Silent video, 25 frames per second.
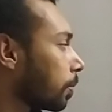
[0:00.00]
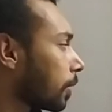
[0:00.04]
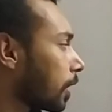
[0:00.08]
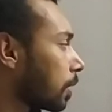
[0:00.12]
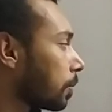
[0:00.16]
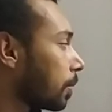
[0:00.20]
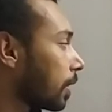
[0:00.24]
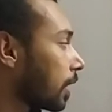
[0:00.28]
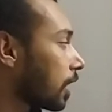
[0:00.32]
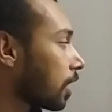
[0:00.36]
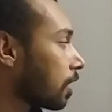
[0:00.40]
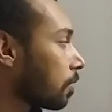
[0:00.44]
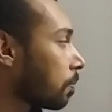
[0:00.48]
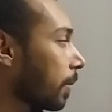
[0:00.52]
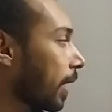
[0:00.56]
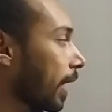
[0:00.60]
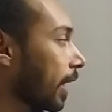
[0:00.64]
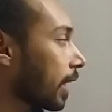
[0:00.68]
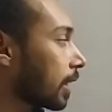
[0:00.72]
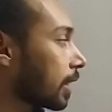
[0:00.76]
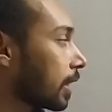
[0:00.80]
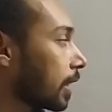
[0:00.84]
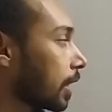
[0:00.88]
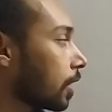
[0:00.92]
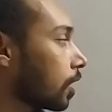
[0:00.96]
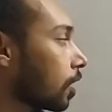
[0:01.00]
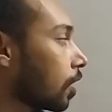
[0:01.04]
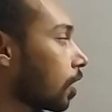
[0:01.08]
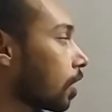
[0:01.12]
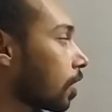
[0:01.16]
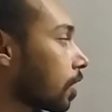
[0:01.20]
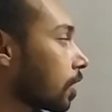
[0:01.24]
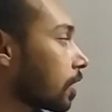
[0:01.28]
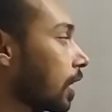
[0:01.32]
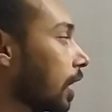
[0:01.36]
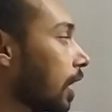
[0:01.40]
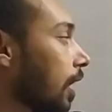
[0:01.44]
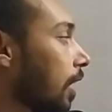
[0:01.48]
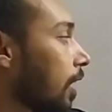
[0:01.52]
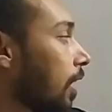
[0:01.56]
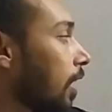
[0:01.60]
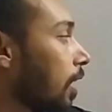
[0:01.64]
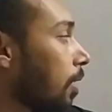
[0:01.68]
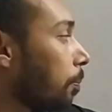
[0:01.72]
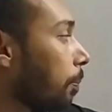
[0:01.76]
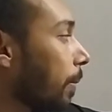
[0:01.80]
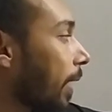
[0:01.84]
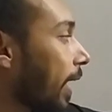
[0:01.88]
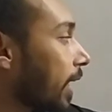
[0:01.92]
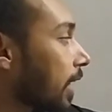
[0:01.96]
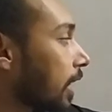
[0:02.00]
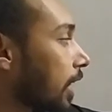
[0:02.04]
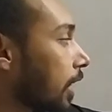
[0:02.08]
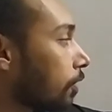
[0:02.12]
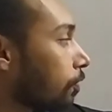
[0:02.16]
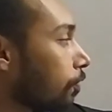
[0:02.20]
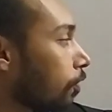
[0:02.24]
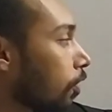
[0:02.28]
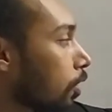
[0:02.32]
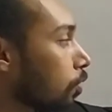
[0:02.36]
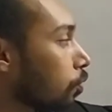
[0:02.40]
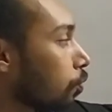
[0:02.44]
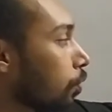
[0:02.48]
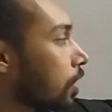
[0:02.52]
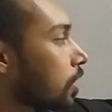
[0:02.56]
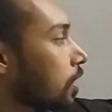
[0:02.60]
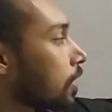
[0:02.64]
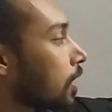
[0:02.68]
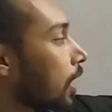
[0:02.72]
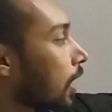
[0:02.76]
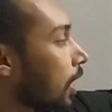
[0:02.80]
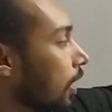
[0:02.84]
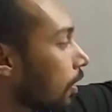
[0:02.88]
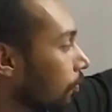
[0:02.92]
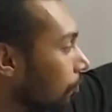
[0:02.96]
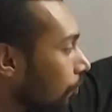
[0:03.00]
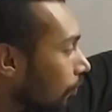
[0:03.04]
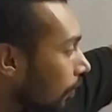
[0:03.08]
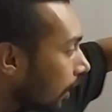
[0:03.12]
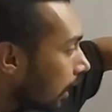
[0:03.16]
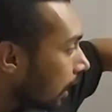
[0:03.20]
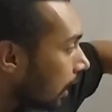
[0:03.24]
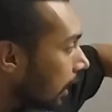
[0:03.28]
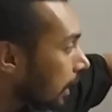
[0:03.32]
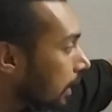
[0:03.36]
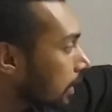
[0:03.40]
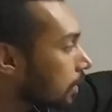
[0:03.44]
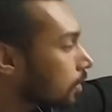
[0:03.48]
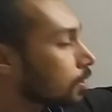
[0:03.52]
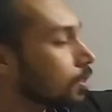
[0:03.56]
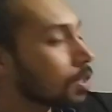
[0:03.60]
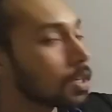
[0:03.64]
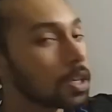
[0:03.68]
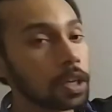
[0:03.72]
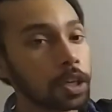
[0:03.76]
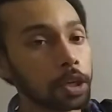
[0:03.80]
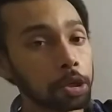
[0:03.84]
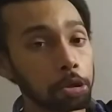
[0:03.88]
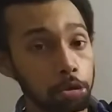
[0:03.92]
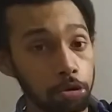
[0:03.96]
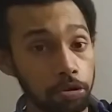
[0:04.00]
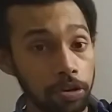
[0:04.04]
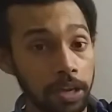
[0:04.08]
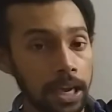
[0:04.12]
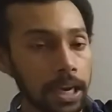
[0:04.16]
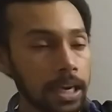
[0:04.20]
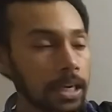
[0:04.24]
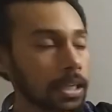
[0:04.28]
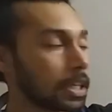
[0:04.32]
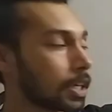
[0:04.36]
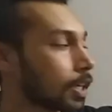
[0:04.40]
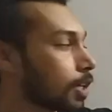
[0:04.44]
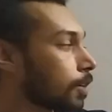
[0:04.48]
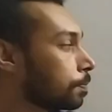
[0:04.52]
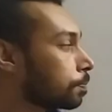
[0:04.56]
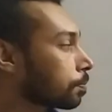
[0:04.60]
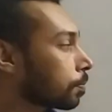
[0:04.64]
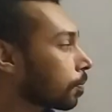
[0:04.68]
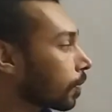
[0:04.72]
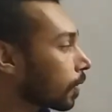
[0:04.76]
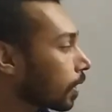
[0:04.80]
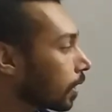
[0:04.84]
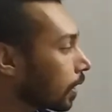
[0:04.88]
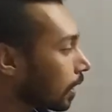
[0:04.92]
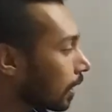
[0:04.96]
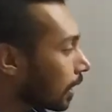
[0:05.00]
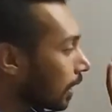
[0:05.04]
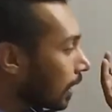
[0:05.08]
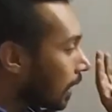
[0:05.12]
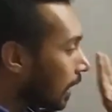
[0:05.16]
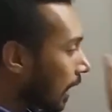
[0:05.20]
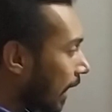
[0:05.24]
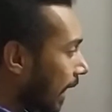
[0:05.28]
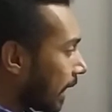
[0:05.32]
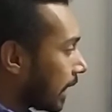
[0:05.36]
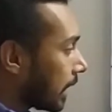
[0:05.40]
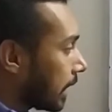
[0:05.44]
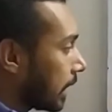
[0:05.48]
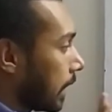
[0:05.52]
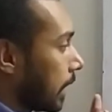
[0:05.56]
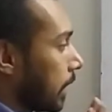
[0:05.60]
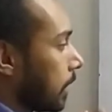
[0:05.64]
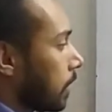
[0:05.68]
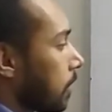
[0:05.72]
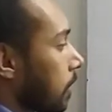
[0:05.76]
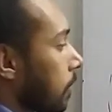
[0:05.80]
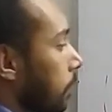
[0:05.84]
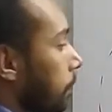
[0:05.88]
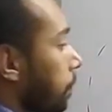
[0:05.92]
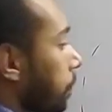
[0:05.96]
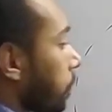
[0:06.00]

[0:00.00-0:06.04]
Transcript: permanent magnet or the magnet for which the field is created. Like this,